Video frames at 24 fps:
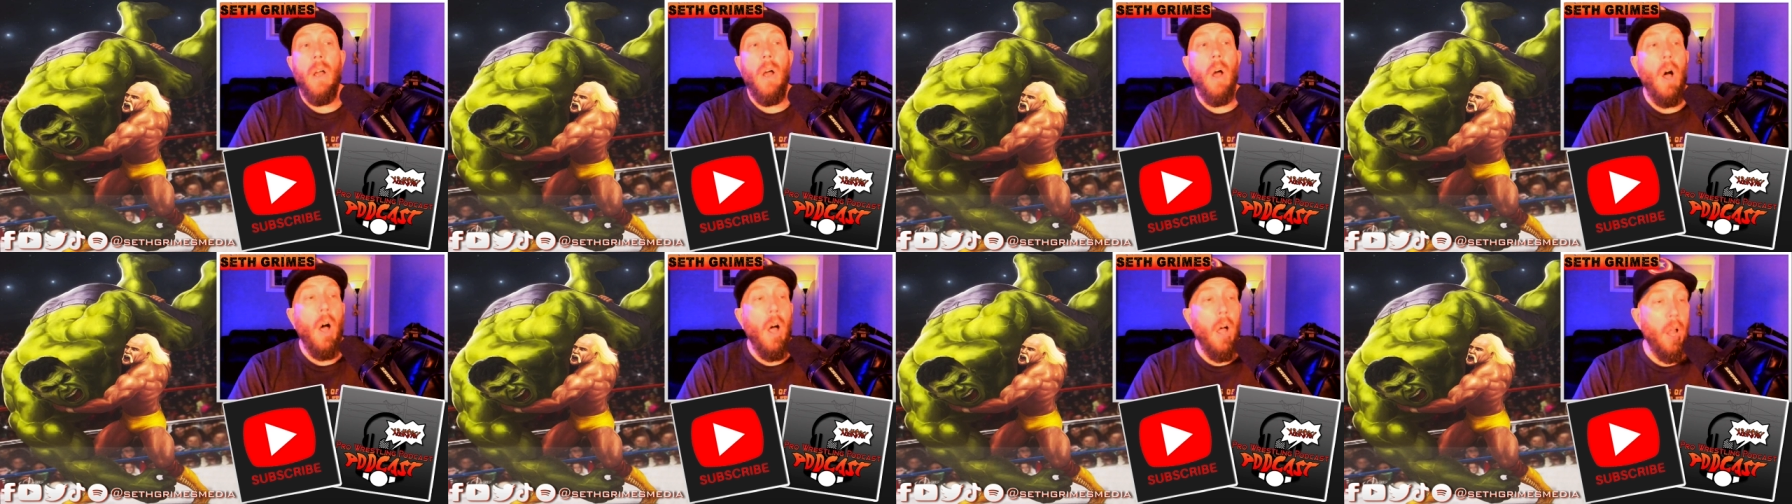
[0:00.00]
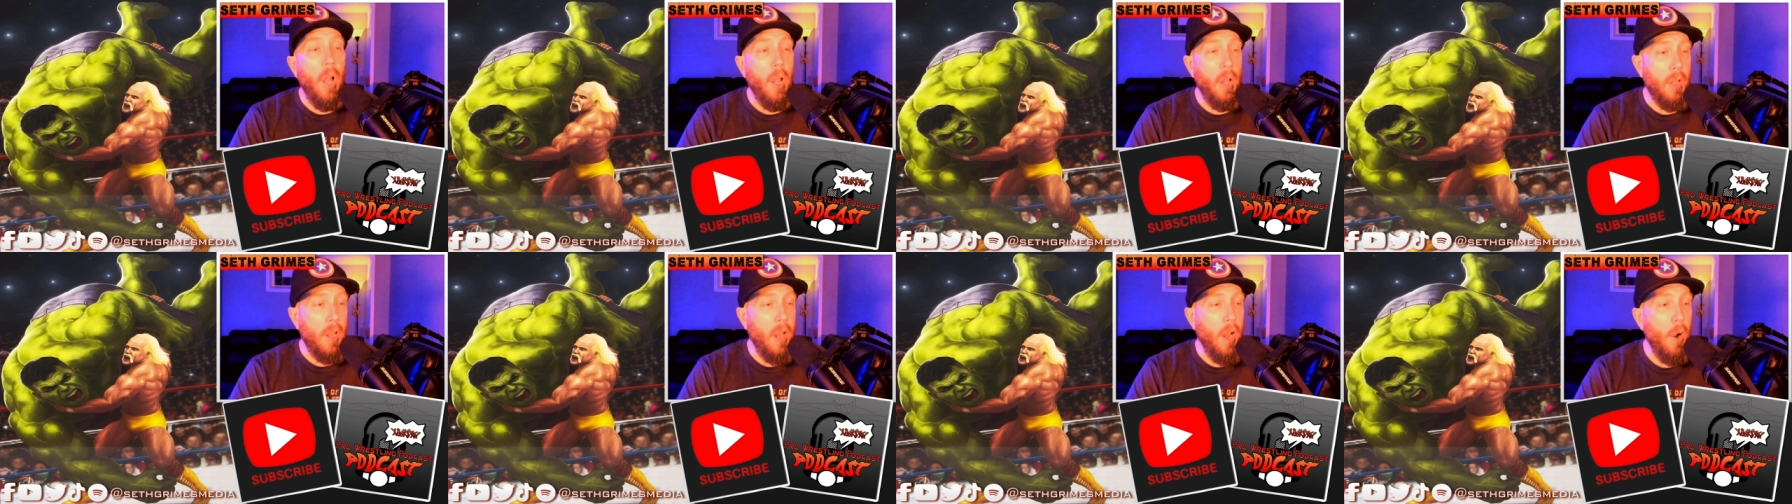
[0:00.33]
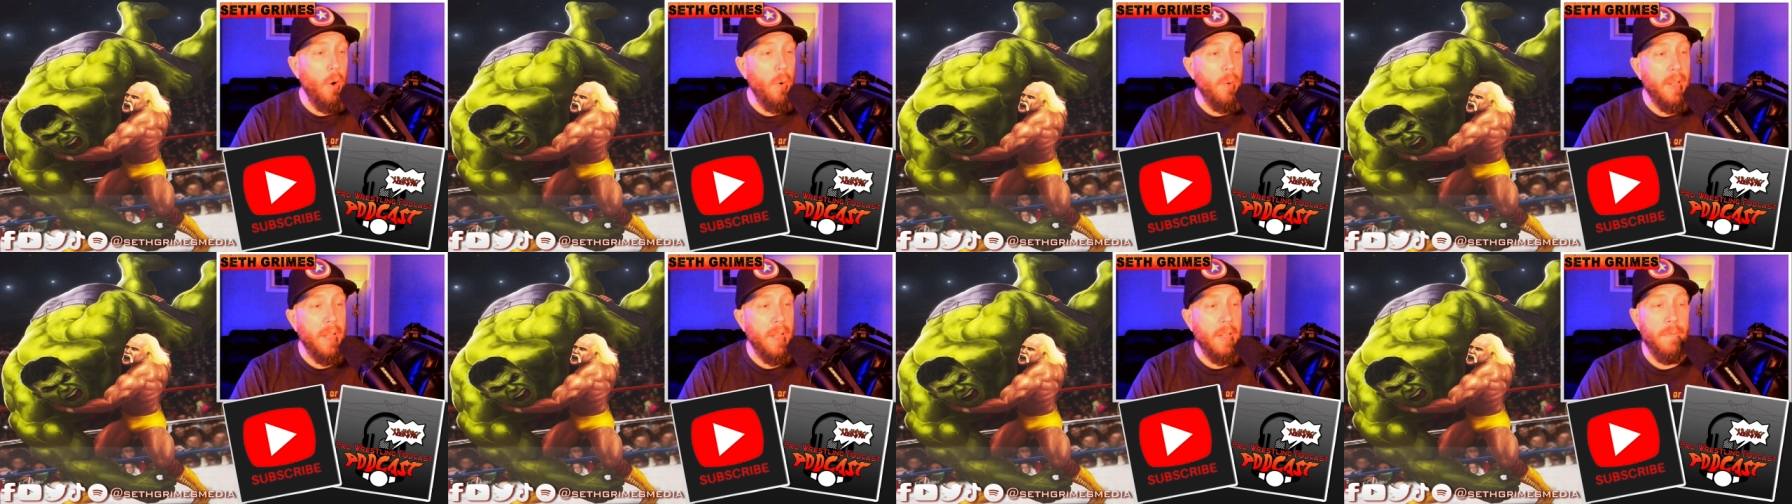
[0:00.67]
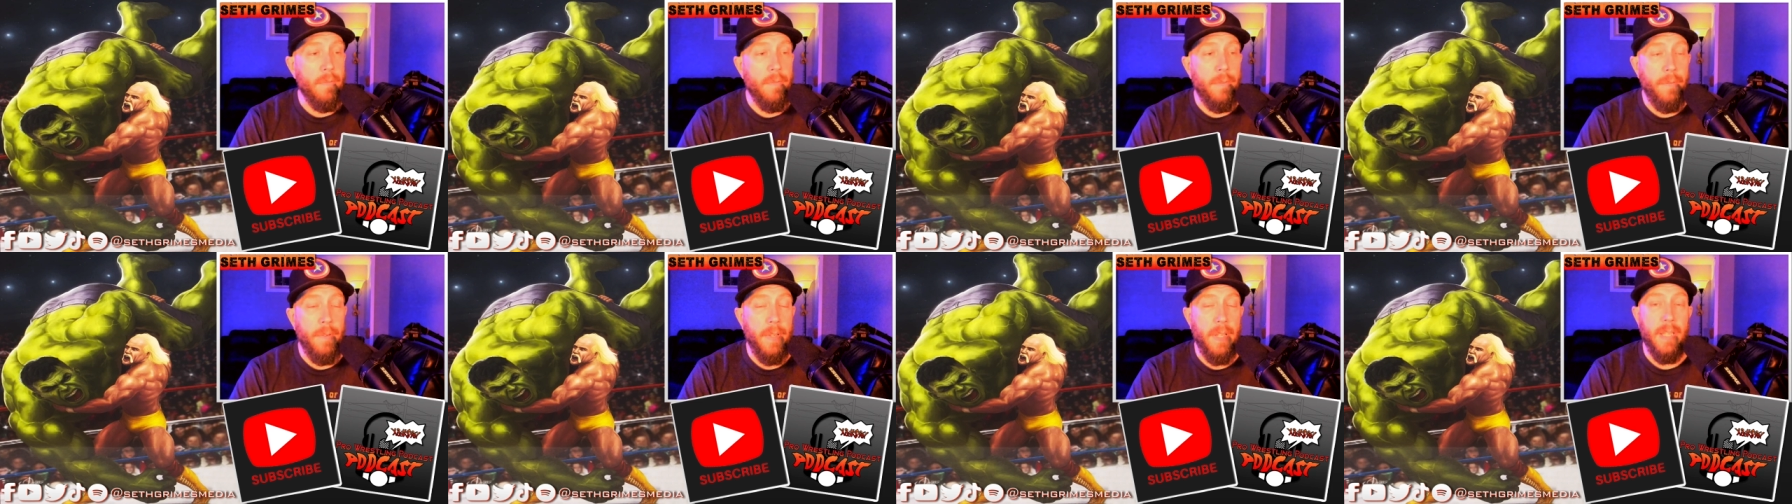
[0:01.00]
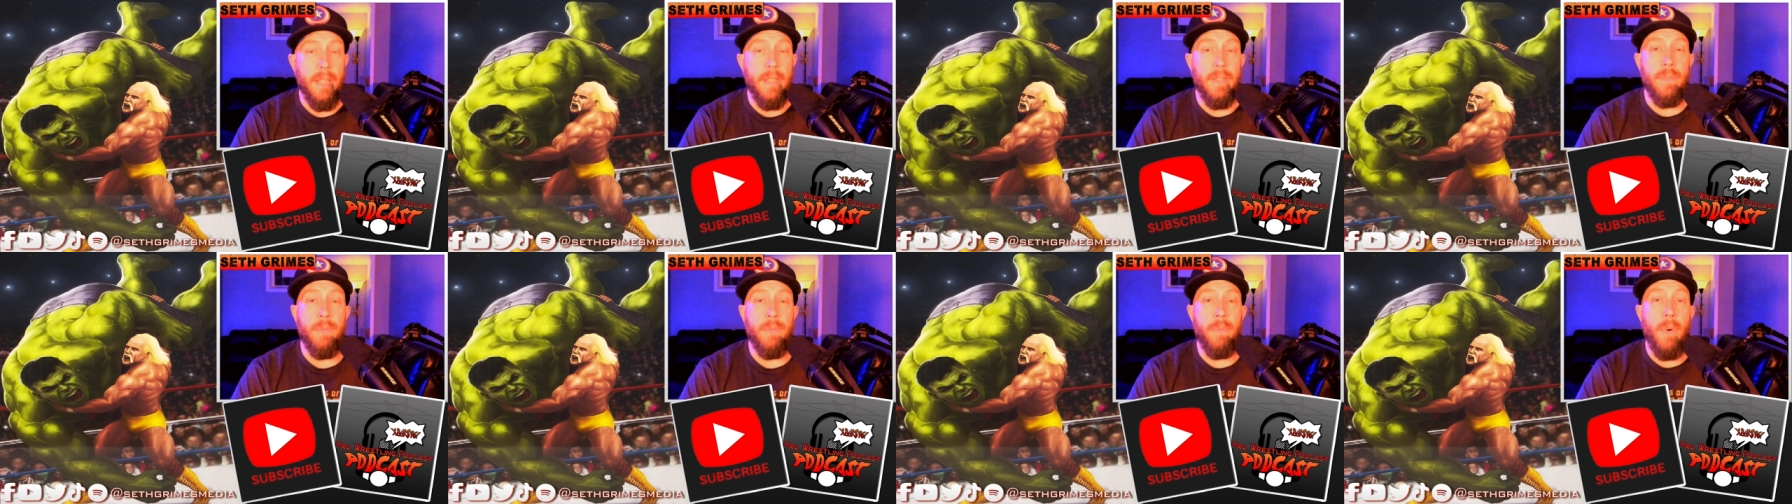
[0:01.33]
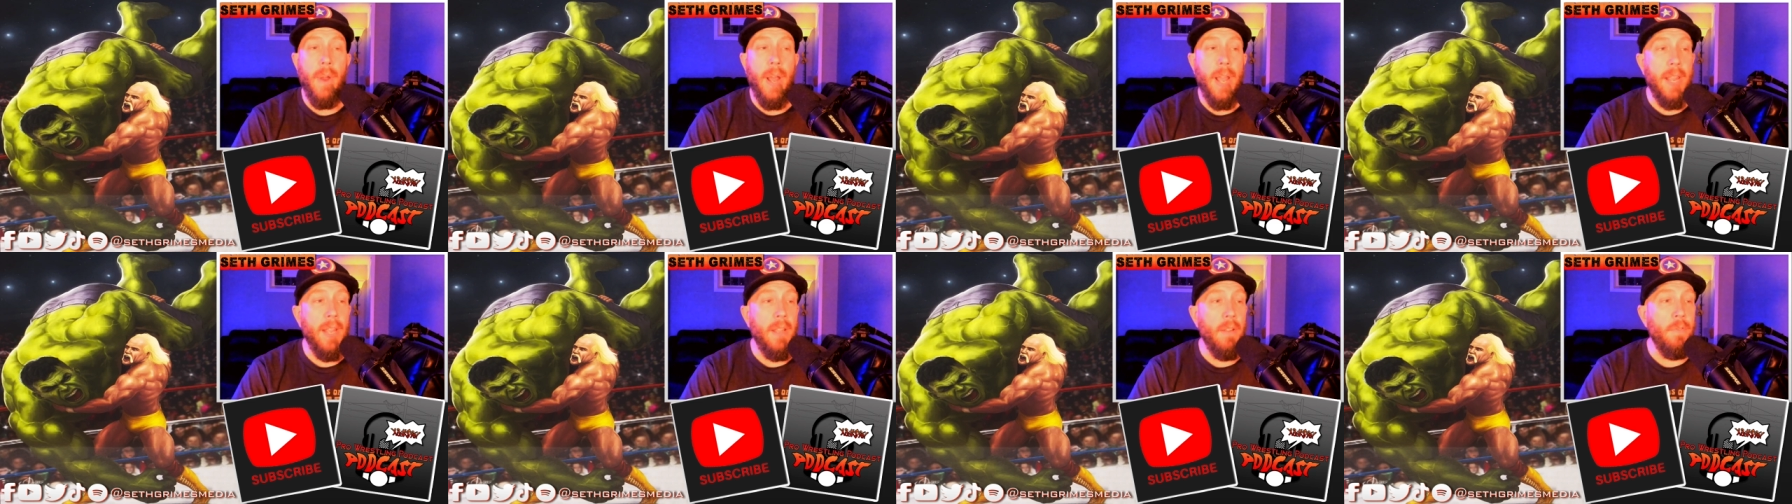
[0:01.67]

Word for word: Hulk Hogan fees, right?